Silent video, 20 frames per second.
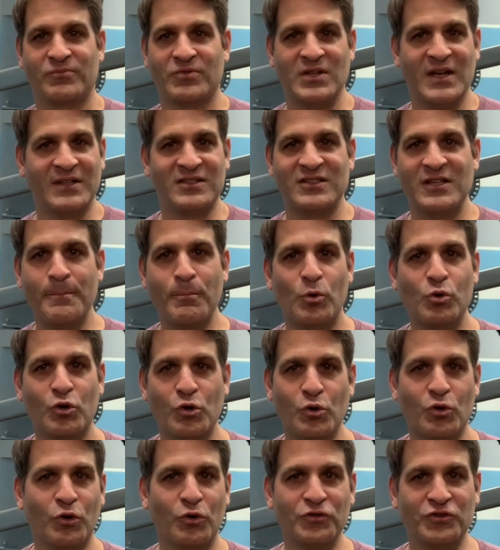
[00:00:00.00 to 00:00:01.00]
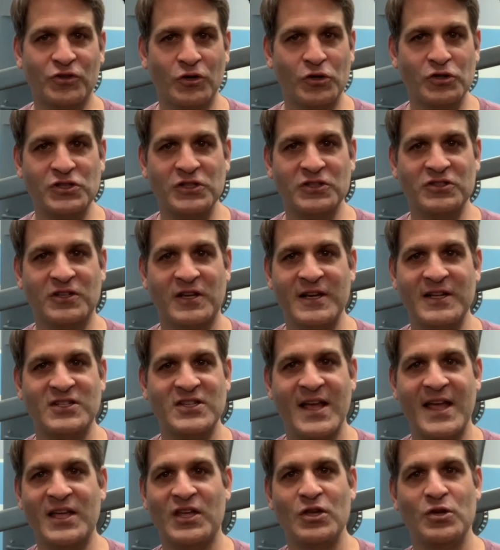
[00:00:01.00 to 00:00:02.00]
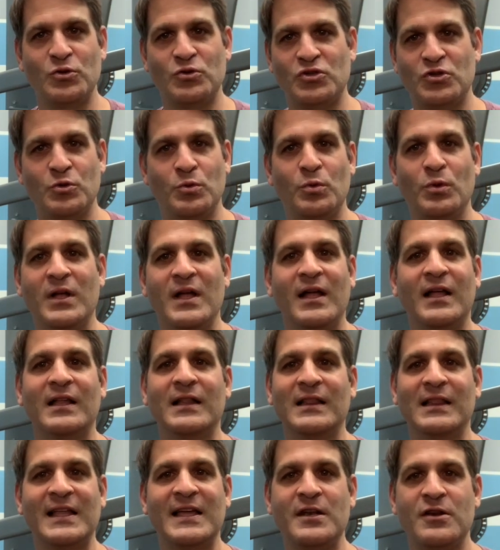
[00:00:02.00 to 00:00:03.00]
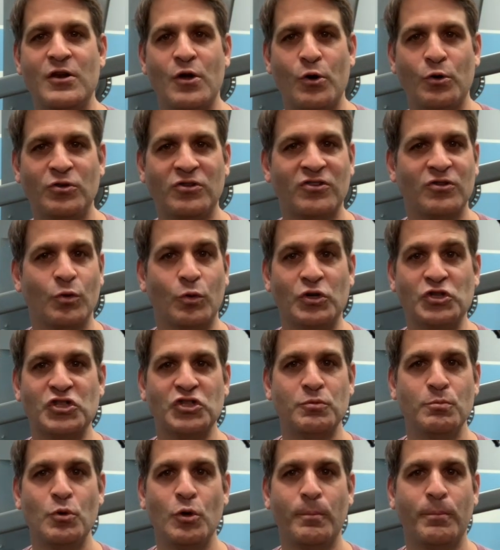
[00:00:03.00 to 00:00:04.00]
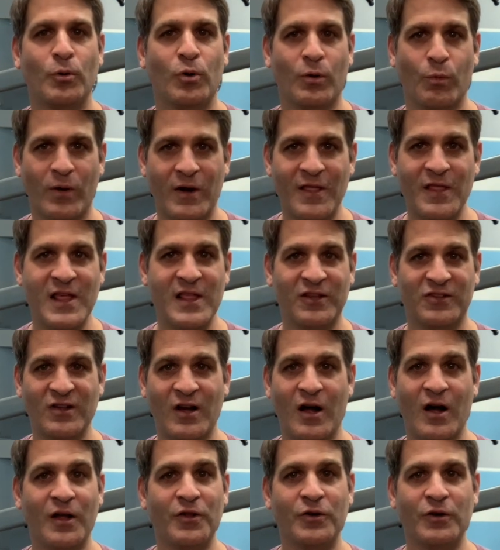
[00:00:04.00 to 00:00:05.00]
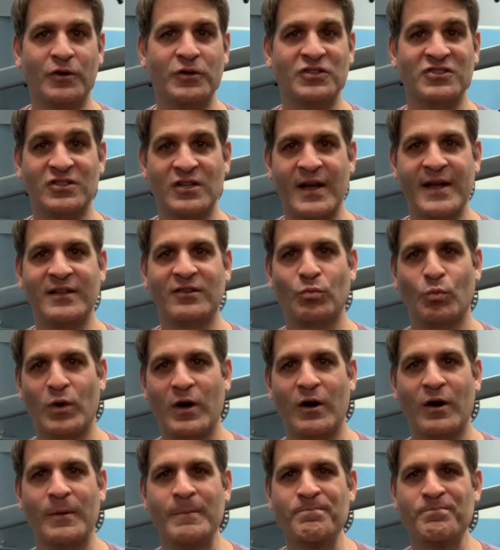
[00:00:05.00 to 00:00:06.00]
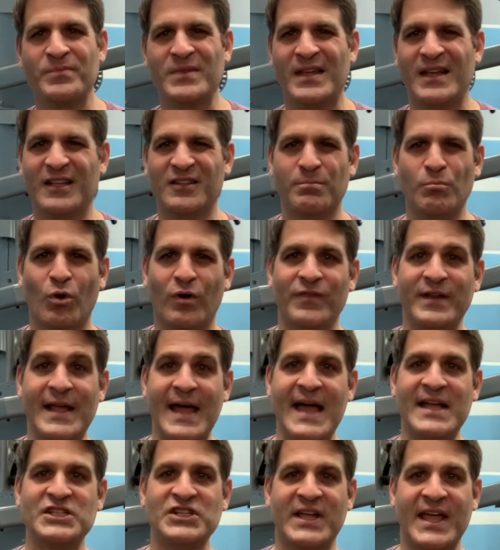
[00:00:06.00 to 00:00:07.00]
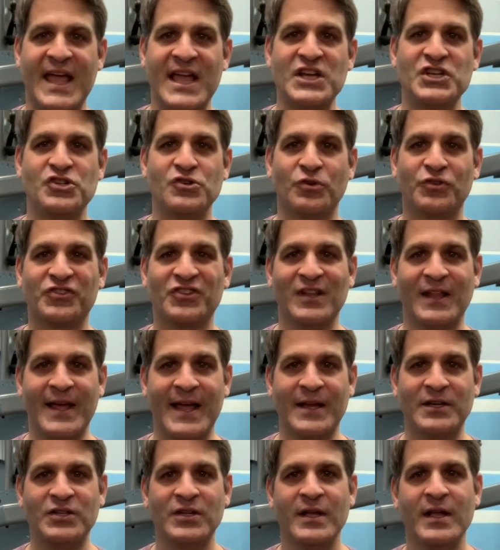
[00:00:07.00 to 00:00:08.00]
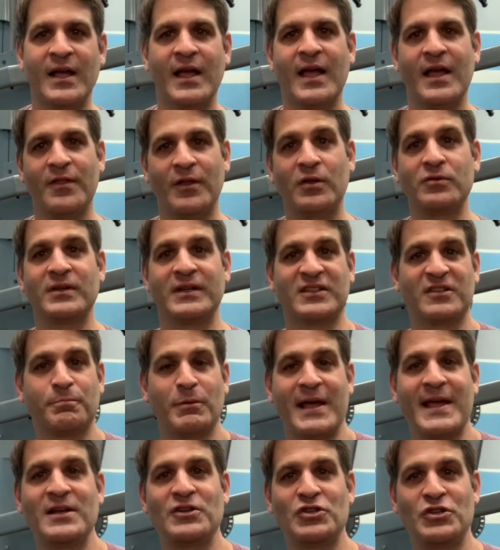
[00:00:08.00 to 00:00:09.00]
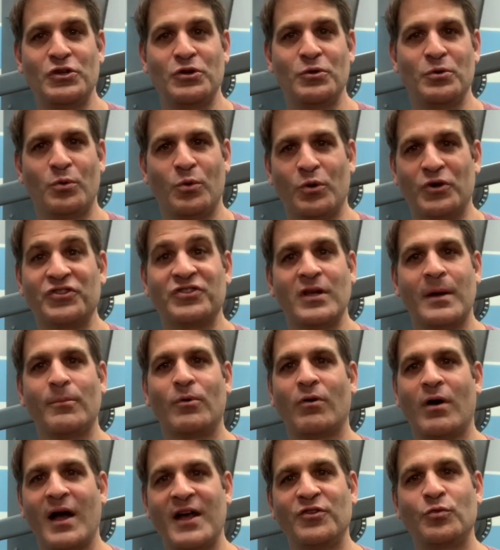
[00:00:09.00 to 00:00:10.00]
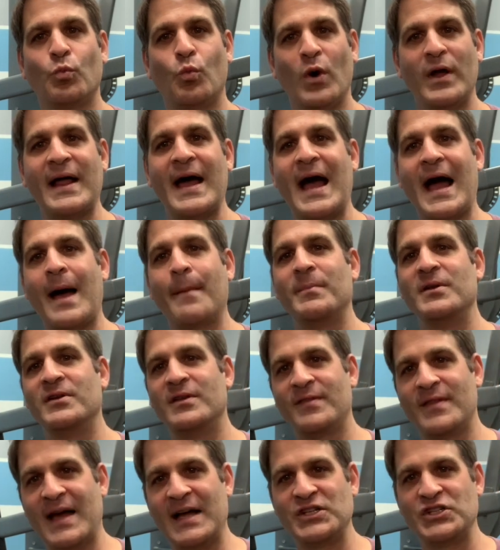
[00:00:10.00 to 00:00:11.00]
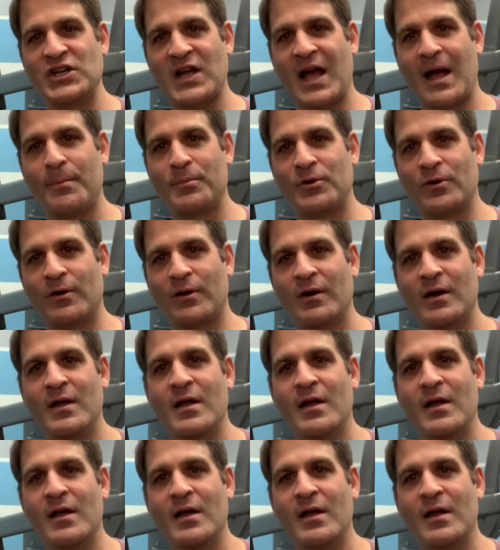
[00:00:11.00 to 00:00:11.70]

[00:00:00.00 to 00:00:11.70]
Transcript: A simple Google search is going to take you to LitNotes or Schnoop or one of these other sites where it's more of an educational slant, and they'll explain to you or summarize what happened in that chapter